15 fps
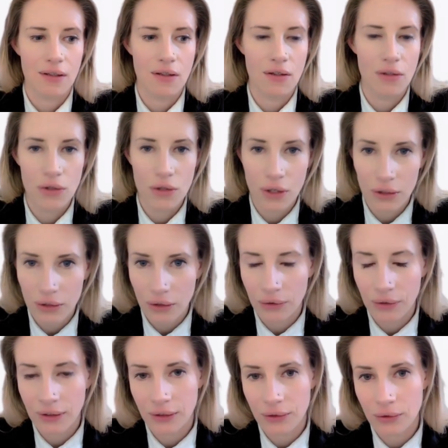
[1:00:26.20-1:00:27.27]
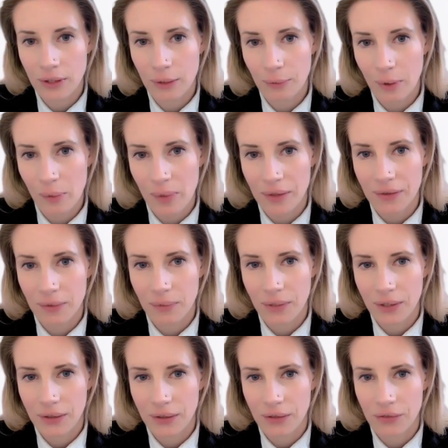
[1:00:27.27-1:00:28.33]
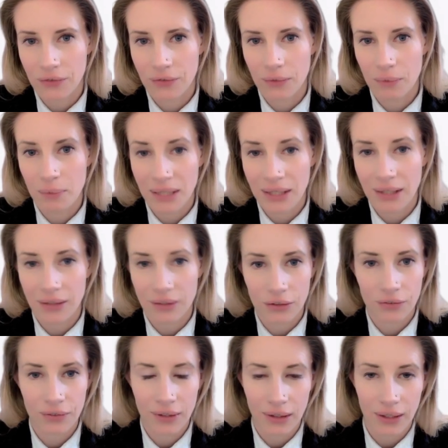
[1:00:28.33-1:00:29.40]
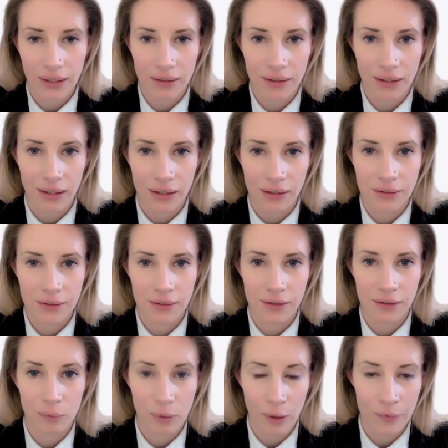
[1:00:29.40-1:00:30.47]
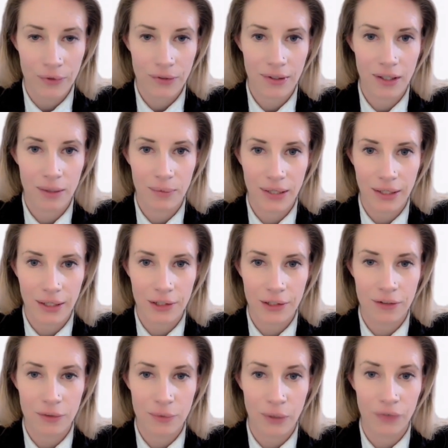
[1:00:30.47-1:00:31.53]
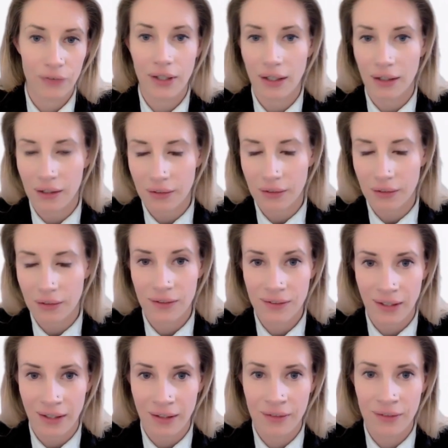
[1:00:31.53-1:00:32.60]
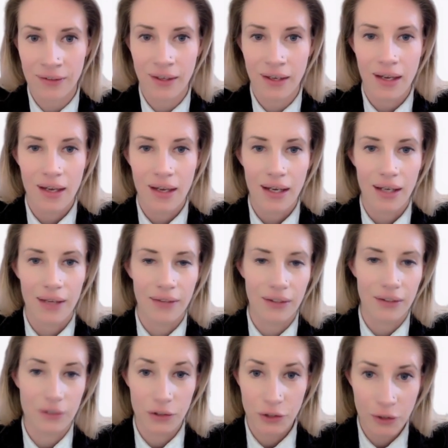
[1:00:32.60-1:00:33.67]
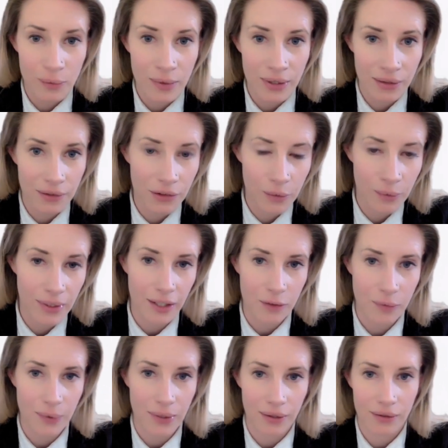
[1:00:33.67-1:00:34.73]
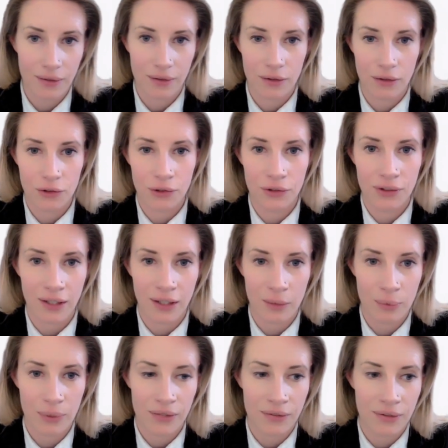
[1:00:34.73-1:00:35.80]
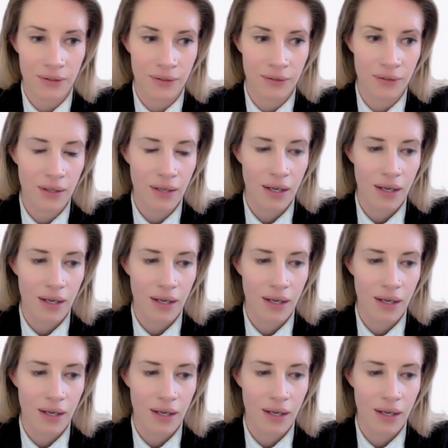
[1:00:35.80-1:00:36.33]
not only do diplomats and mediators feel like that diplomacy and mediation is more of an art than a science, and that the human aspect should take precedence,